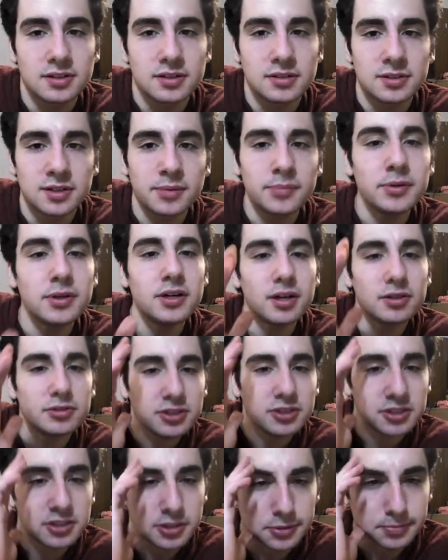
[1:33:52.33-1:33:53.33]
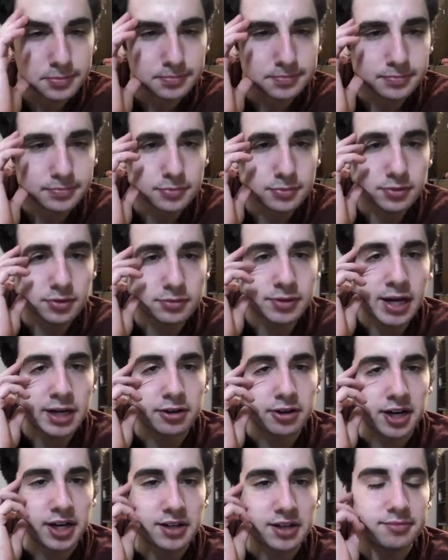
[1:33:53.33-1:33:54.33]
Number 102,
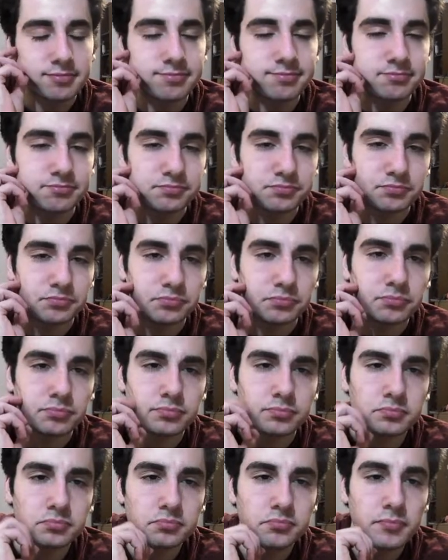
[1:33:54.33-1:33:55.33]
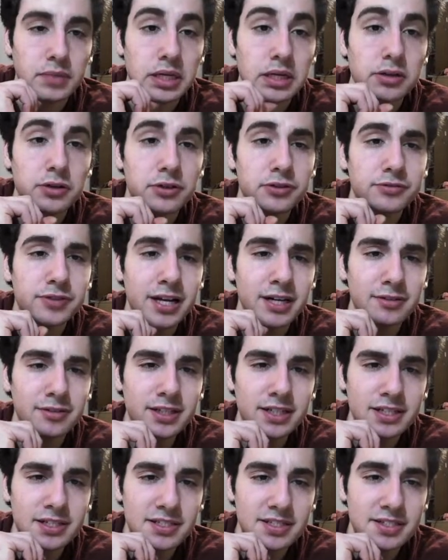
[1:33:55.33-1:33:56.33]
rhetoric. Rhetoric
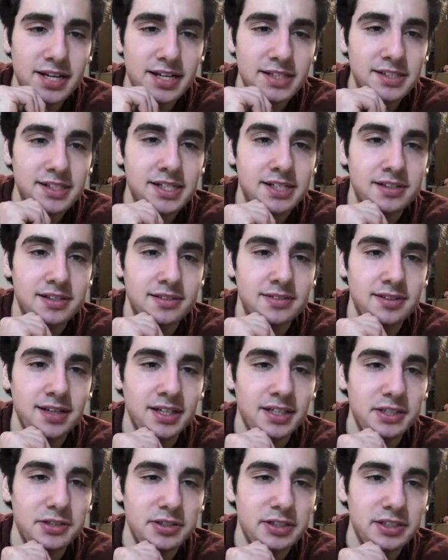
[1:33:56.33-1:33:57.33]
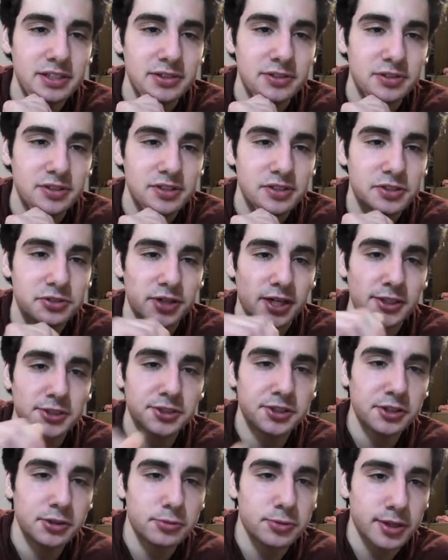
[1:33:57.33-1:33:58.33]
is a technique that you can use to structure
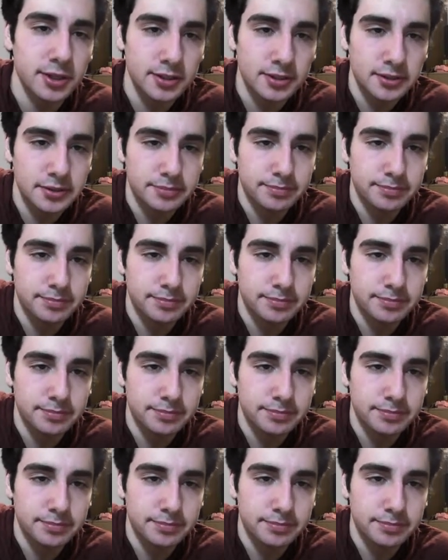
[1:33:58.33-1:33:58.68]
your words.